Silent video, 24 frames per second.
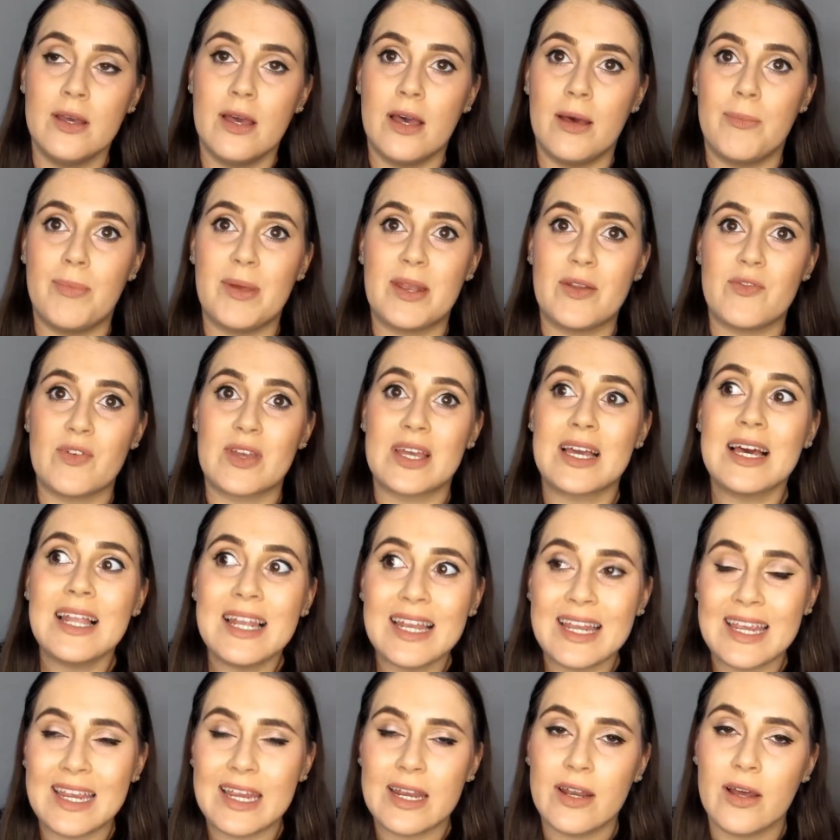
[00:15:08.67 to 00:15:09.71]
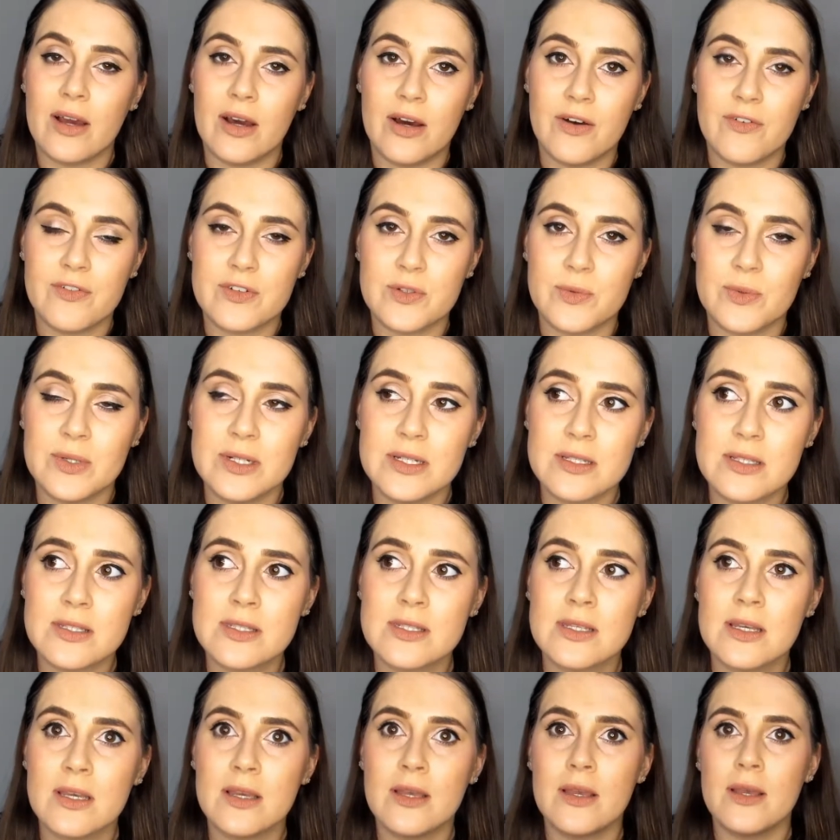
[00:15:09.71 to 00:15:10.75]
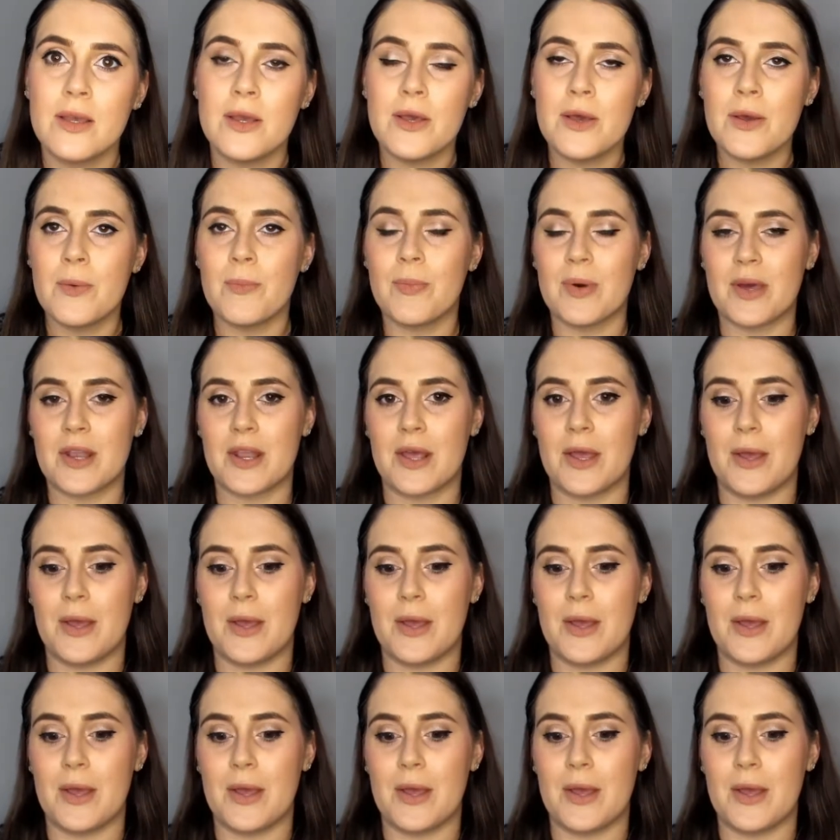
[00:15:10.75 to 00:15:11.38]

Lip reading: bit of a clean afterwards. But